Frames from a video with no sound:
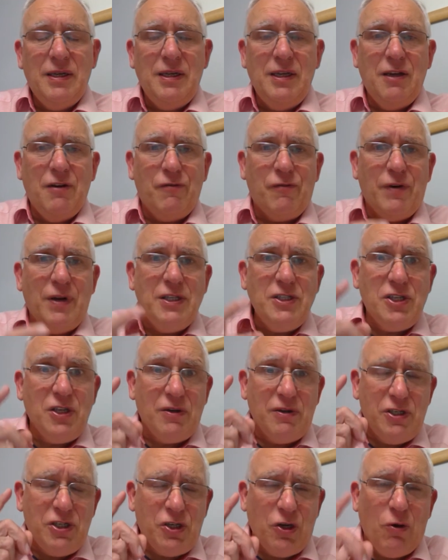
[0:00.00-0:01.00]
Yet, friends, there
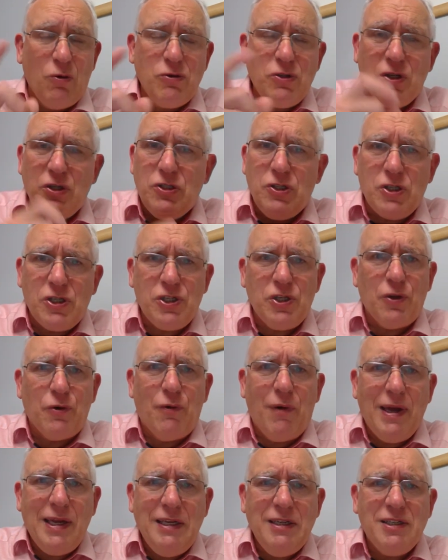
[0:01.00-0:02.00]
is also just the
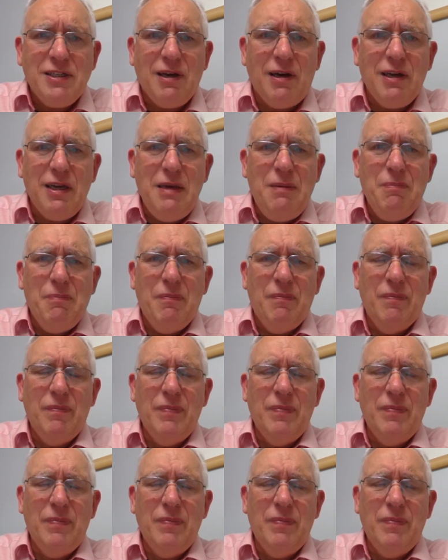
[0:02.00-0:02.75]
right time